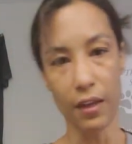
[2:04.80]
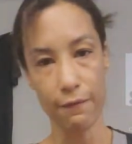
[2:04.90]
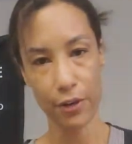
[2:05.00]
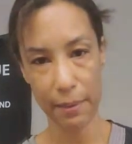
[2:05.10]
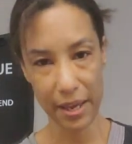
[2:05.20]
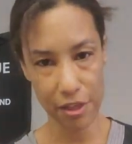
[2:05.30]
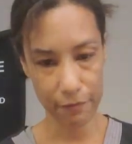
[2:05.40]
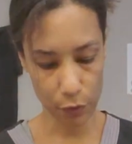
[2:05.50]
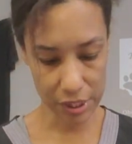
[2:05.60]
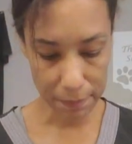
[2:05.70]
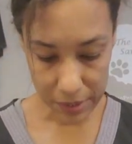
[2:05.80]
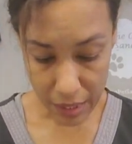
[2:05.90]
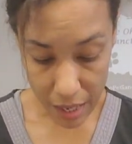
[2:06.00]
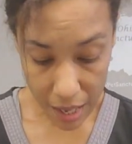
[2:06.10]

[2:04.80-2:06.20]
Forgot my thumb forceps.